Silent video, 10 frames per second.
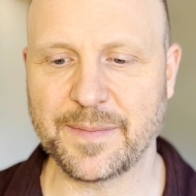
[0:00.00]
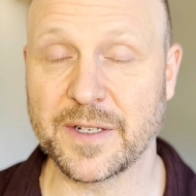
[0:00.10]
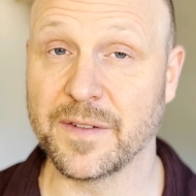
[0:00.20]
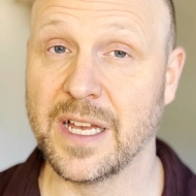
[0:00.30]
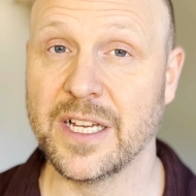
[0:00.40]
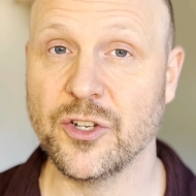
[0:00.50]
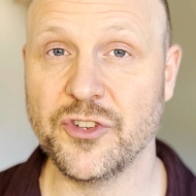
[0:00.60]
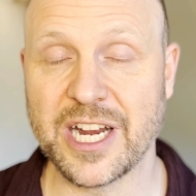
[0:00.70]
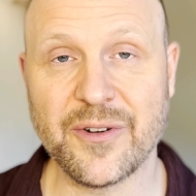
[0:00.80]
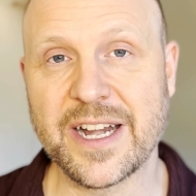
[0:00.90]
of
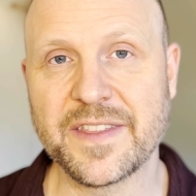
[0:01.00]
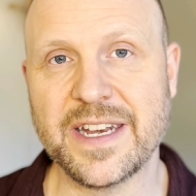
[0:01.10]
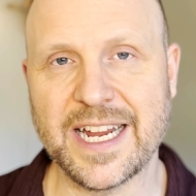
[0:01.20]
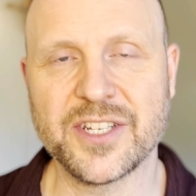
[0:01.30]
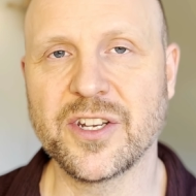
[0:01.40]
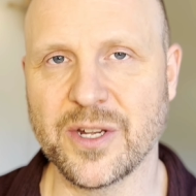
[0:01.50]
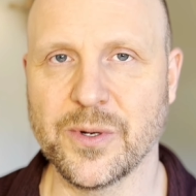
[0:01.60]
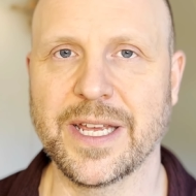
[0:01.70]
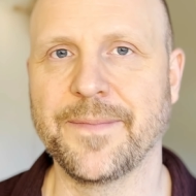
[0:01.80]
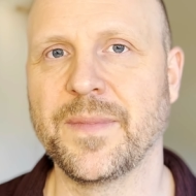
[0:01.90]
generating the next
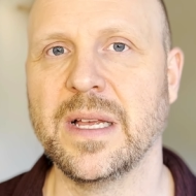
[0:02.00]
token,